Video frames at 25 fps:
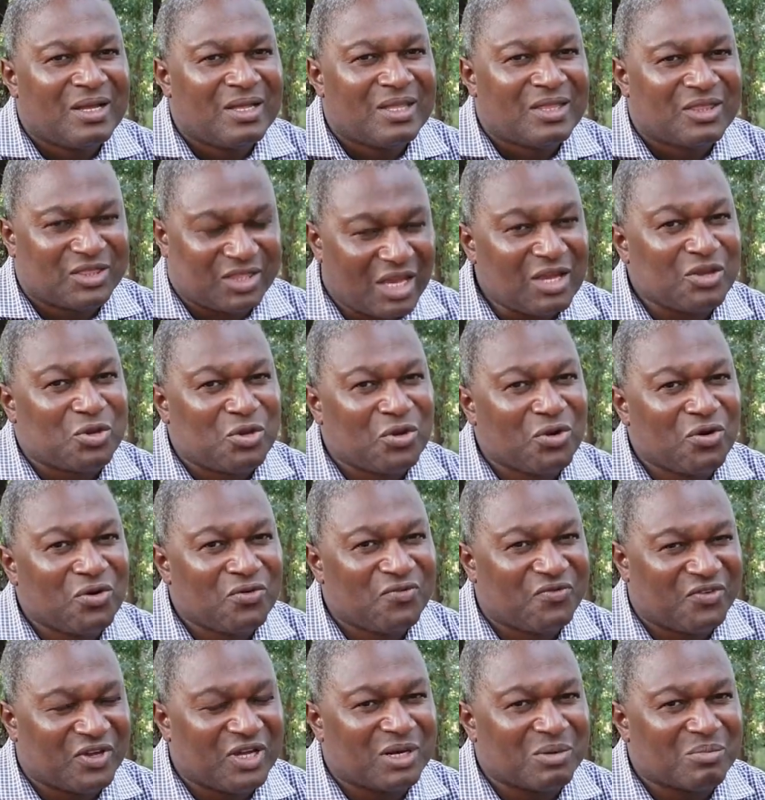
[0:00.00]
Thank you
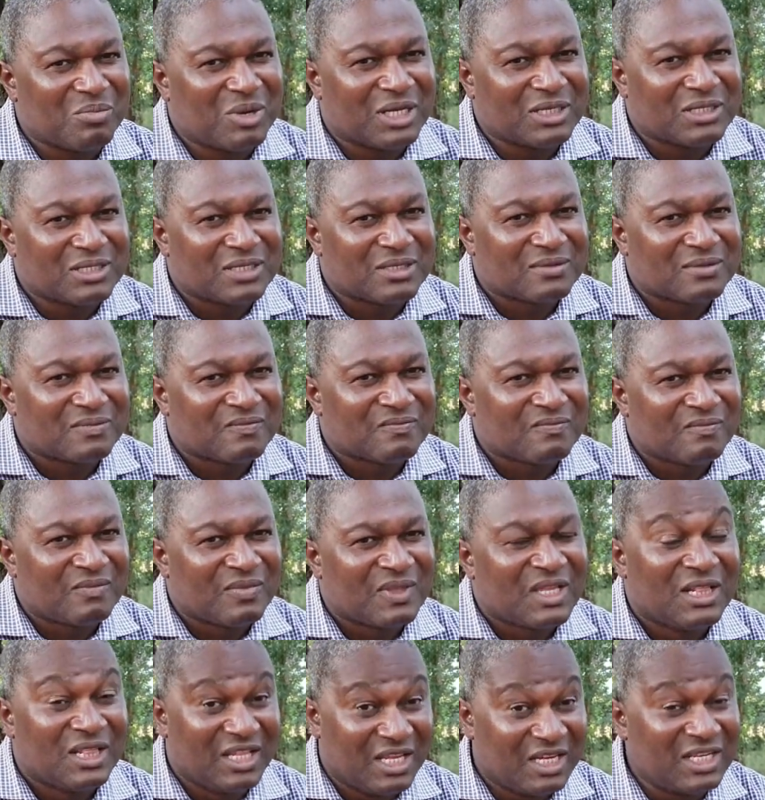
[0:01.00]
very much.
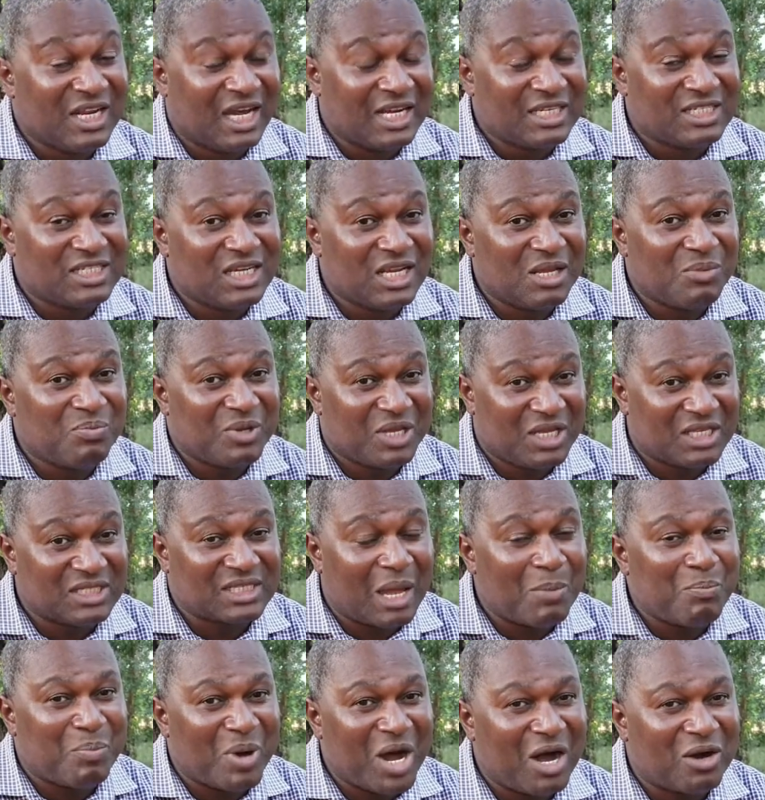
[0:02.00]
Leadership is
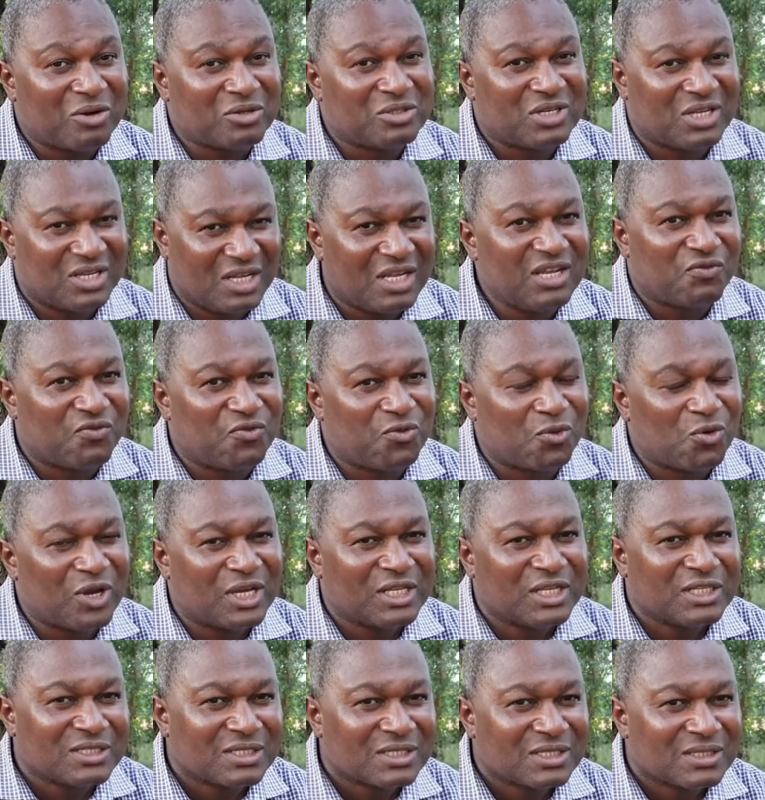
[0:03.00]
about
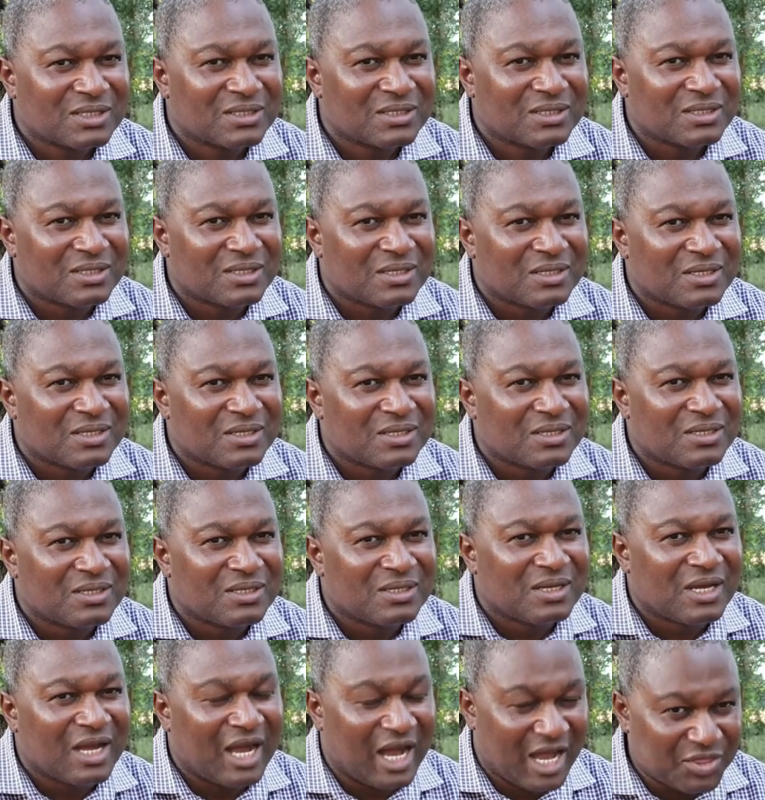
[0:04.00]
influence.
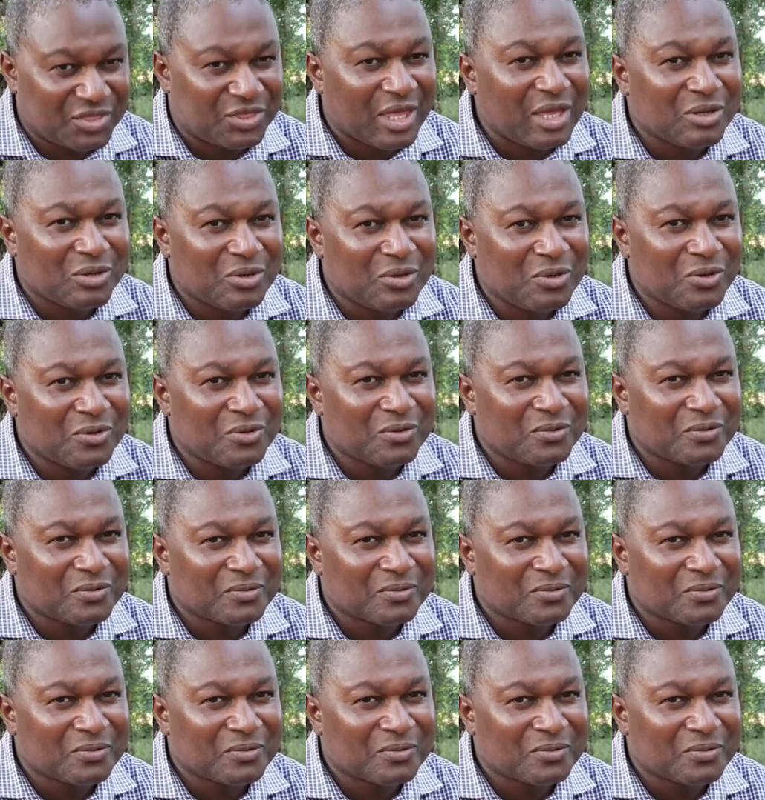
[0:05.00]
I thank you.